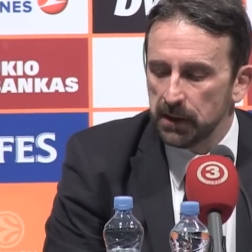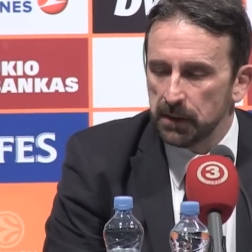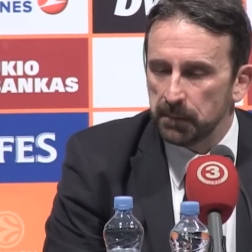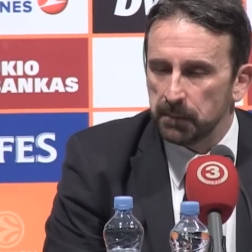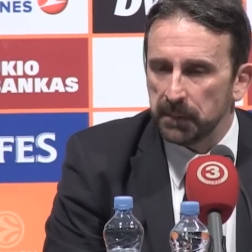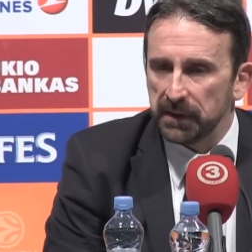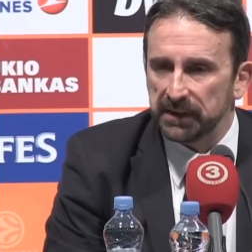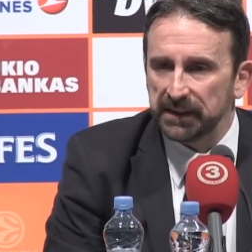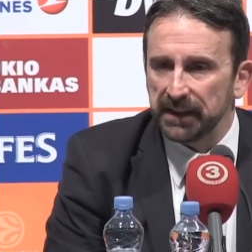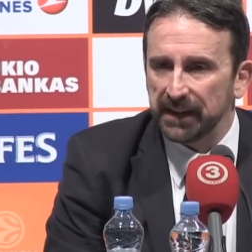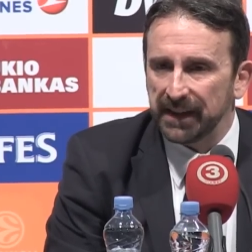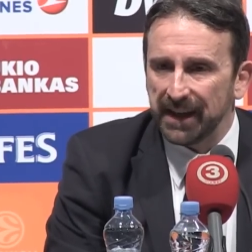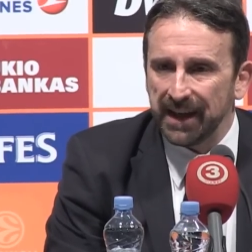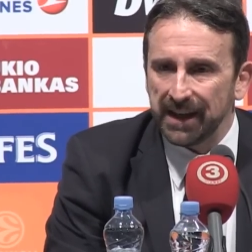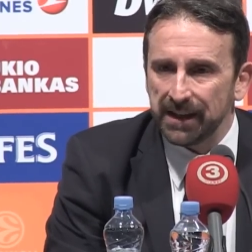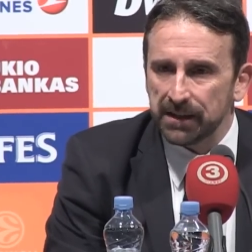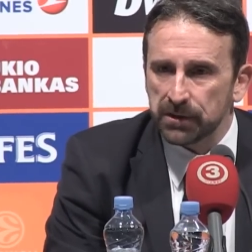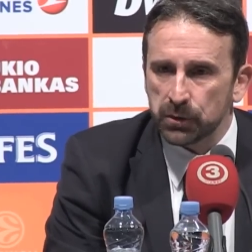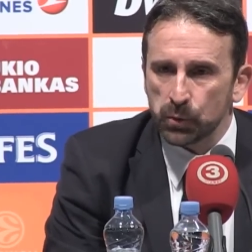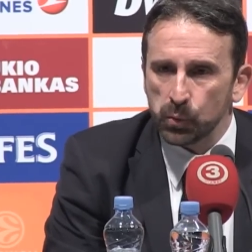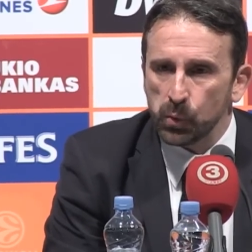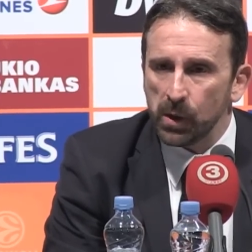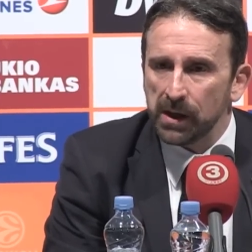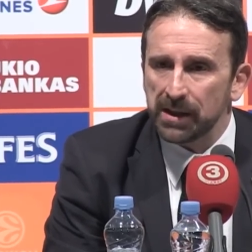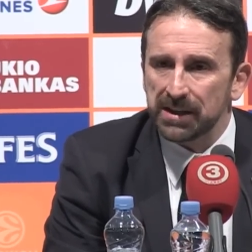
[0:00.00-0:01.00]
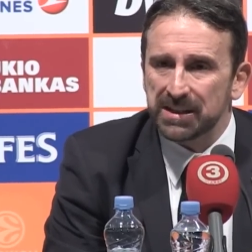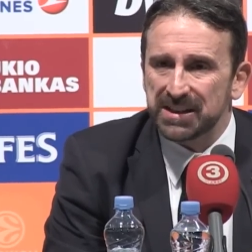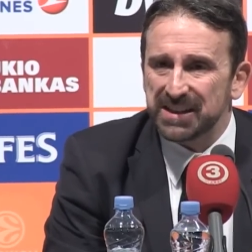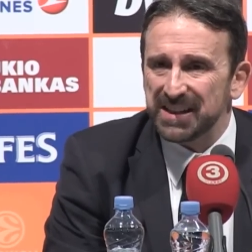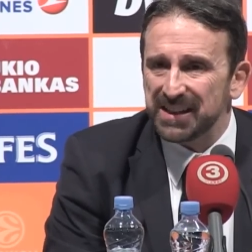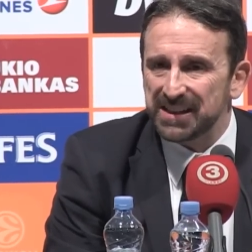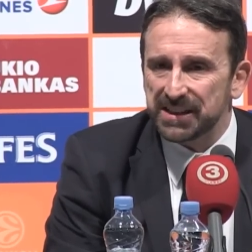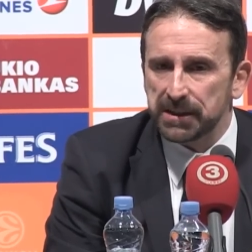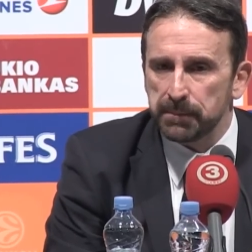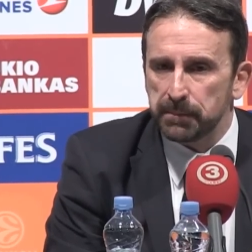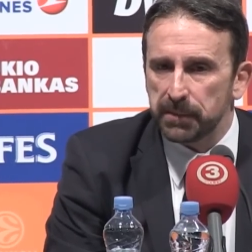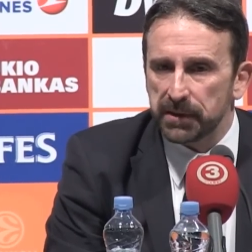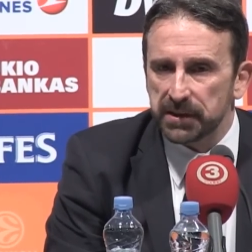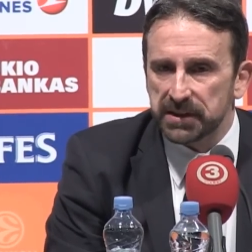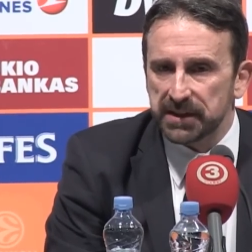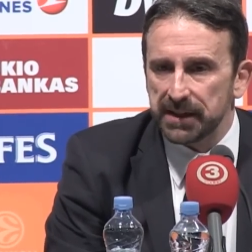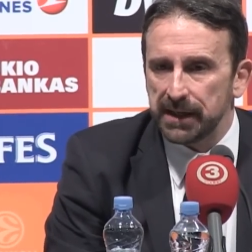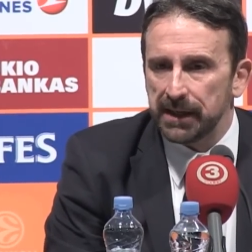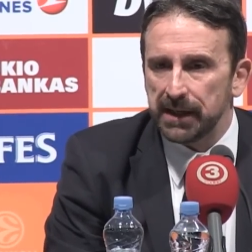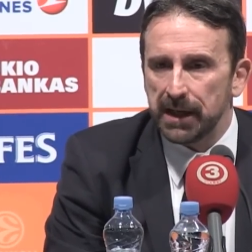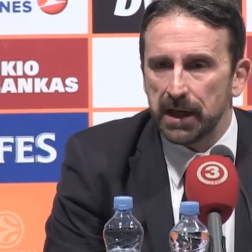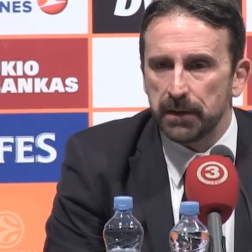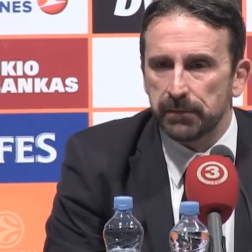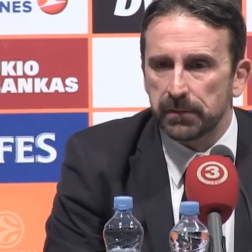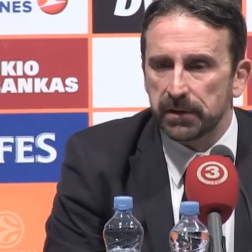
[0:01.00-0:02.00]
But against one
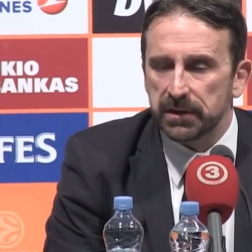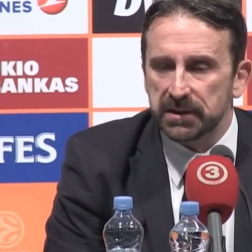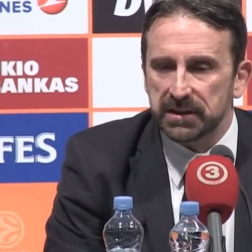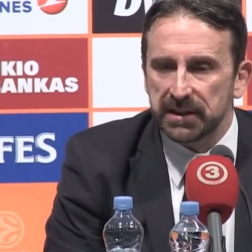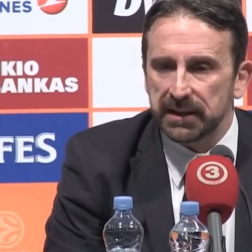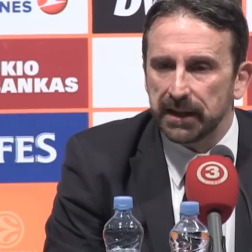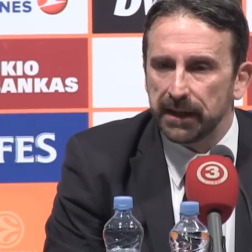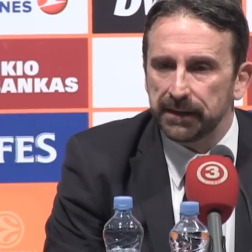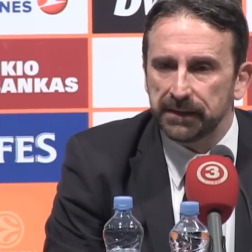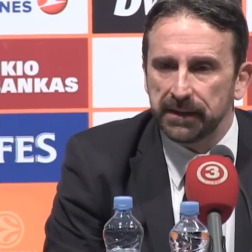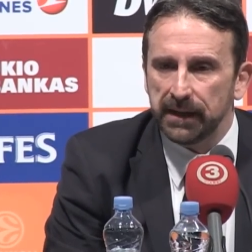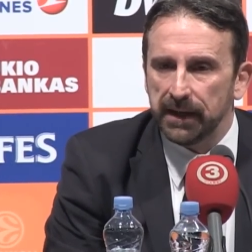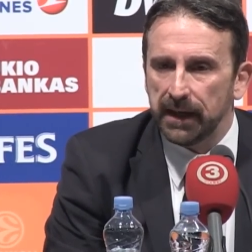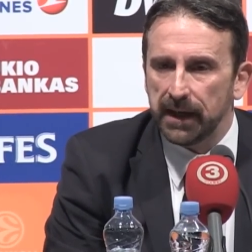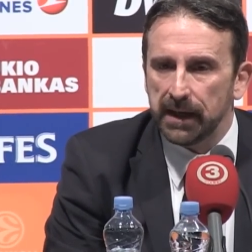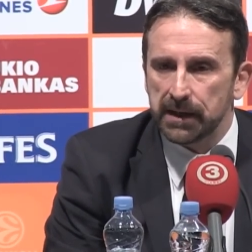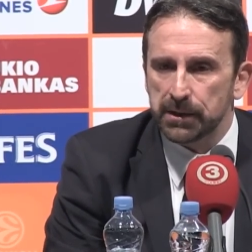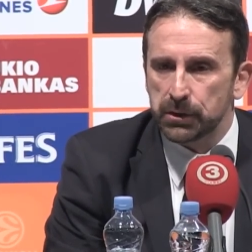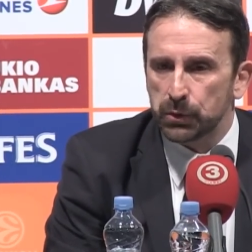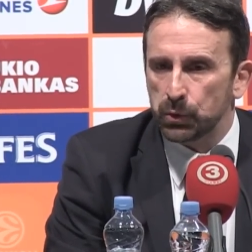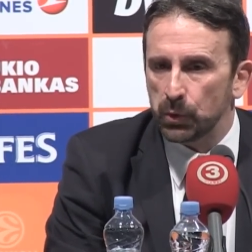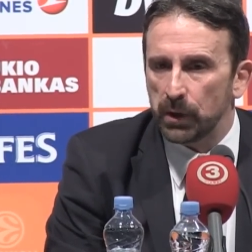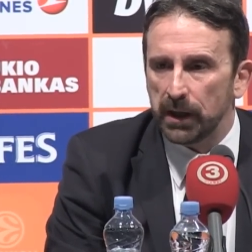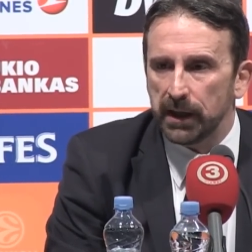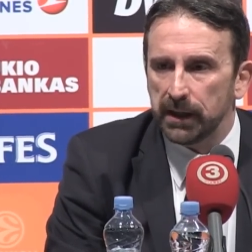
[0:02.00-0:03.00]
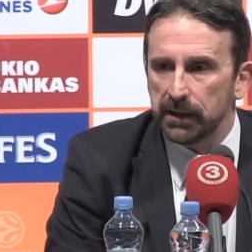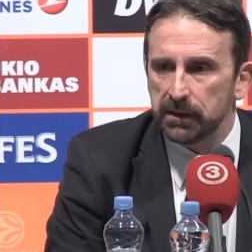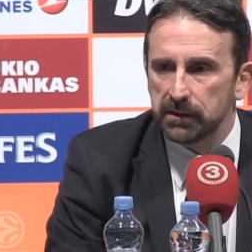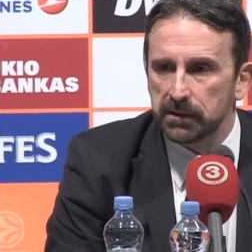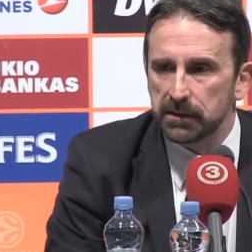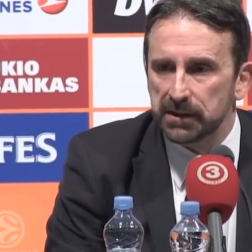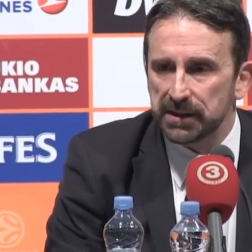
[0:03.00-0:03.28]
60% average that they has tonight,